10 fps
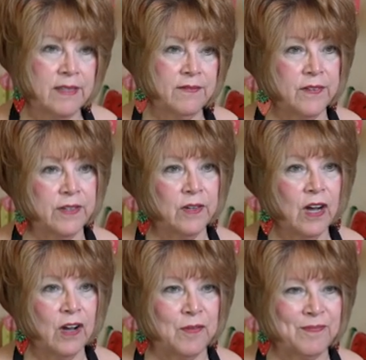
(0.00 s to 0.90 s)
some for your
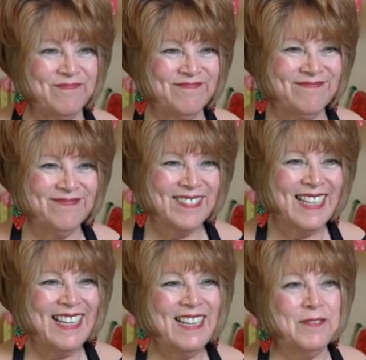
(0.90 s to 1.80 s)
home.
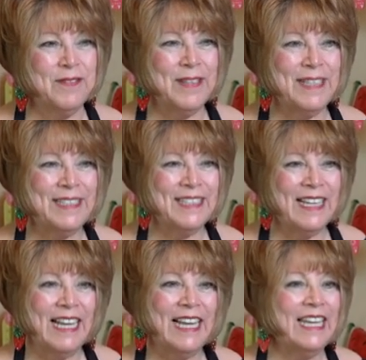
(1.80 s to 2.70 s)
Friends,
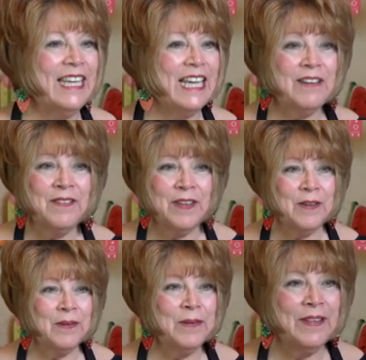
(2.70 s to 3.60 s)
love
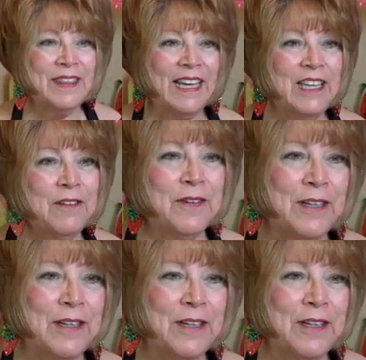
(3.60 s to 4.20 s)
you. Thank you for